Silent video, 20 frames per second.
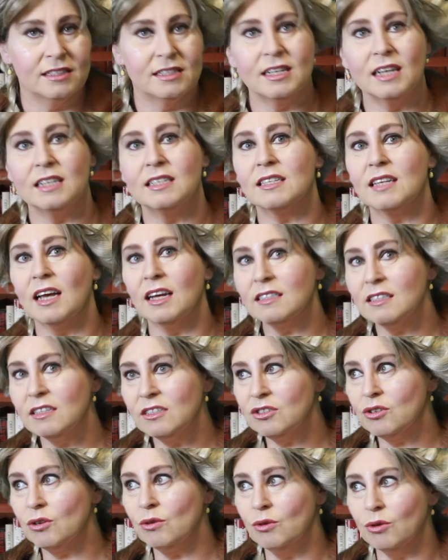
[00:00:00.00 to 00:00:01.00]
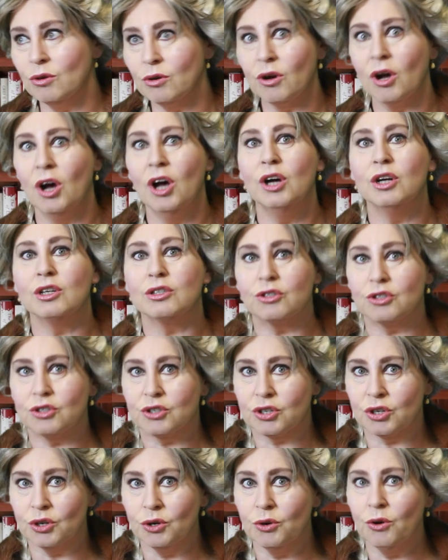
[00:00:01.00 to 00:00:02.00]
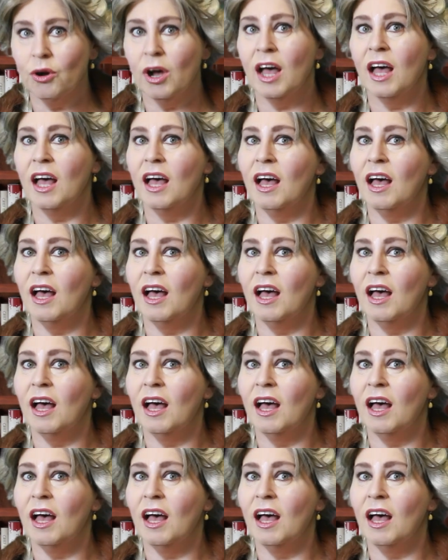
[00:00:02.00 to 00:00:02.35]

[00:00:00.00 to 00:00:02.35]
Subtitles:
They started to look to